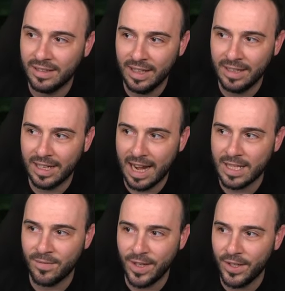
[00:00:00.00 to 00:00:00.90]
in the
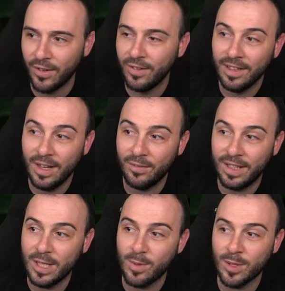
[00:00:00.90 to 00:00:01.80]
last video, if
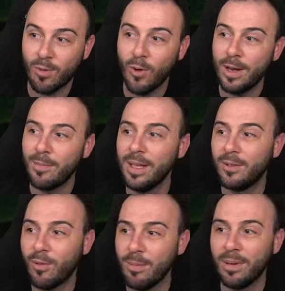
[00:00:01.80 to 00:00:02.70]
this was rolling me
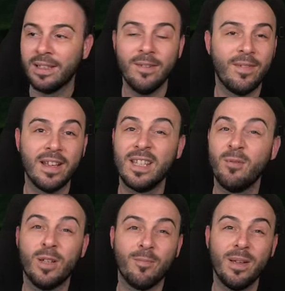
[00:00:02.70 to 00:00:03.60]
triple defense, it
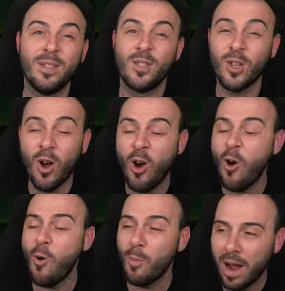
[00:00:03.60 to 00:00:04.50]
would have been
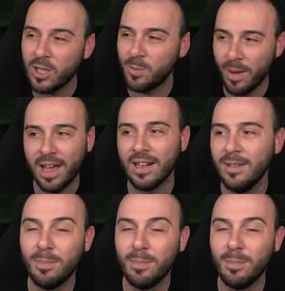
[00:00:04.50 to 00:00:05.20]
so much better.